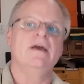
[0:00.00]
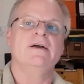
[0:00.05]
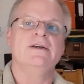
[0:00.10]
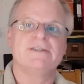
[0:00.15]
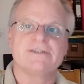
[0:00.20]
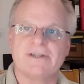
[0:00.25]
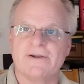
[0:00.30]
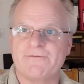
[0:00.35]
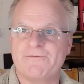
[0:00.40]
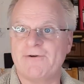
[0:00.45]

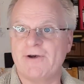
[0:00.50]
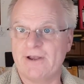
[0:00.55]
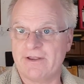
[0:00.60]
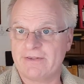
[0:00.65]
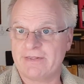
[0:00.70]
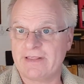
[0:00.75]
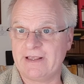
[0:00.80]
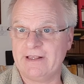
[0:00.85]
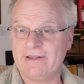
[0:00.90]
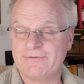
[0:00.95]
So
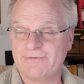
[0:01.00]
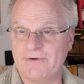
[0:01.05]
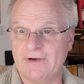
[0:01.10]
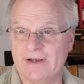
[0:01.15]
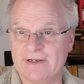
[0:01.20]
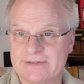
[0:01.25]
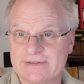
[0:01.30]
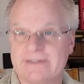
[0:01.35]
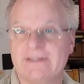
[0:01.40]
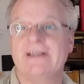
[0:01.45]
first things
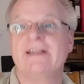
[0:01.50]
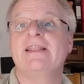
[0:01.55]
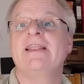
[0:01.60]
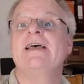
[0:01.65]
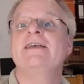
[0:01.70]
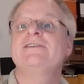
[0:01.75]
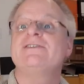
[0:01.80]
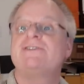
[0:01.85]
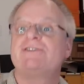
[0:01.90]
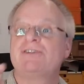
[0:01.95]
first,
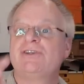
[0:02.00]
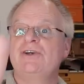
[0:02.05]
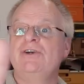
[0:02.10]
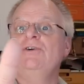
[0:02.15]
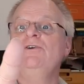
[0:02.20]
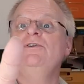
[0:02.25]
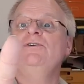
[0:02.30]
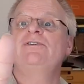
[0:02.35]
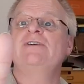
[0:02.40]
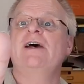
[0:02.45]
there's
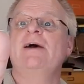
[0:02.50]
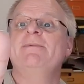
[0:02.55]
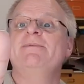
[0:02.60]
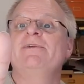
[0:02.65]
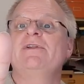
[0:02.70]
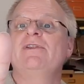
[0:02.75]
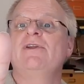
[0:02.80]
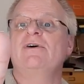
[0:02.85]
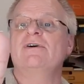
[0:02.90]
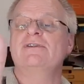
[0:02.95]
two types
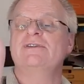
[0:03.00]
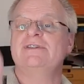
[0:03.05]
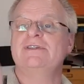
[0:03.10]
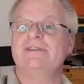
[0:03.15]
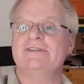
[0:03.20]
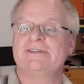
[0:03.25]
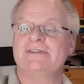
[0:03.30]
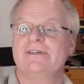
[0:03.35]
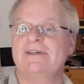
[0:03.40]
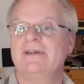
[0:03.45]
of
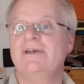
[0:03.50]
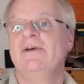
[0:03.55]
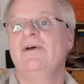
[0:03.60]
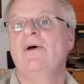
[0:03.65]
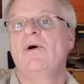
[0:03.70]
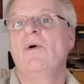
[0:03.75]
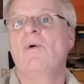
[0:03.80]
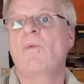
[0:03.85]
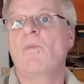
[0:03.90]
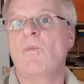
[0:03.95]
doctors.
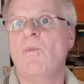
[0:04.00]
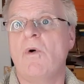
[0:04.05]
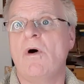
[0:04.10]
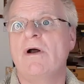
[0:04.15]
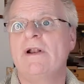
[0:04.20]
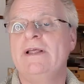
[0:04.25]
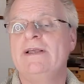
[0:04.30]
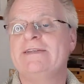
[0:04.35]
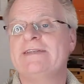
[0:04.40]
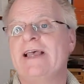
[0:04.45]

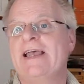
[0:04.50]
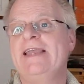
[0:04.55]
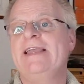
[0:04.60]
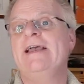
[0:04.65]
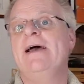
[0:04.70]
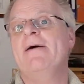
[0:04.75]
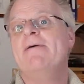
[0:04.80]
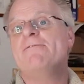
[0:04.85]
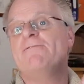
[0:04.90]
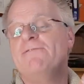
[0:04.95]
One is
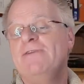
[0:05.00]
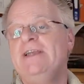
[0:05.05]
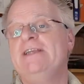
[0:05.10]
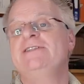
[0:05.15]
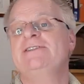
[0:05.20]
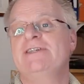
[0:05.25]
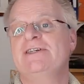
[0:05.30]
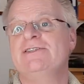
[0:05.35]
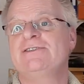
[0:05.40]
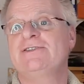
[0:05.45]
a
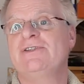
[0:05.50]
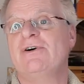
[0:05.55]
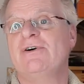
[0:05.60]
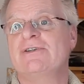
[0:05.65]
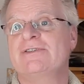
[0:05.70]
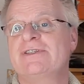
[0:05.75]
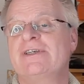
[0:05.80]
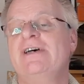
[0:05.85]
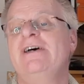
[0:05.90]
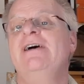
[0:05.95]
research
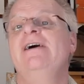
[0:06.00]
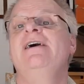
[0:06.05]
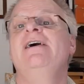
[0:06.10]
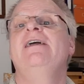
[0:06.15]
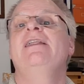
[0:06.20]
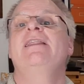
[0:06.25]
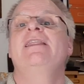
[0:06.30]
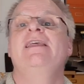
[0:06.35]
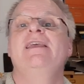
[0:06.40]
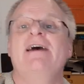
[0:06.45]
doctor,
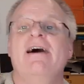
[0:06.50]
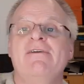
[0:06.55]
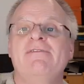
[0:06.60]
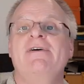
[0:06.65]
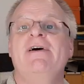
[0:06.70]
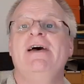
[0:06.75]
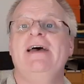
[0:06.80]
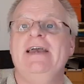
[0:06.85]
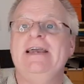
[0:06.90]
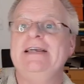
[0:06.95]
the
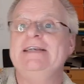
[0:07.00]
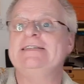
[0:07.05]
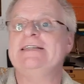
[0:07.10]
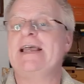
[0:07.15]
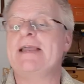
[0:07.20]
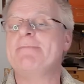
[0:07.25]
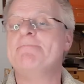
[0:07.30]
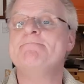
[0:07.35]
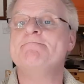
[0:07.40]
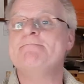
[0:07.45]
other is a
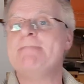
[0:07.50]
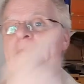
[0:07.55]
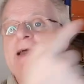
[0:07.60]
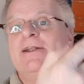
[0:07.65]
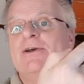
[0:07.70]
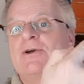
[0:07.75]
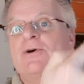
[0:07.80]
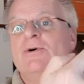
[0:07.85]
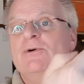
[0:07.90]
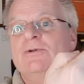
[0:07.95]

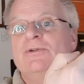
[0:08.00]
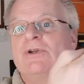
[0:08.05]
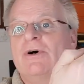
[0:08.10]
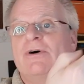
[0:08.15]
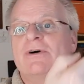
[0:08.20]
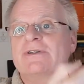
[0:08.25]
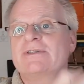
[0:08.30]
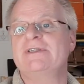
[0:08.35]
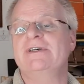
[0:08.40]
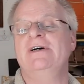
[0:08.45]
medical
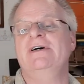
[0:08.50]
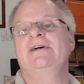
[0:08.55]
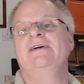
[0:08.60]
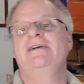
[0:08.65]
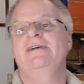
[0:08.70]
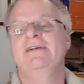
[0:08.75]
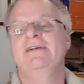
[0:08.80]
doctor.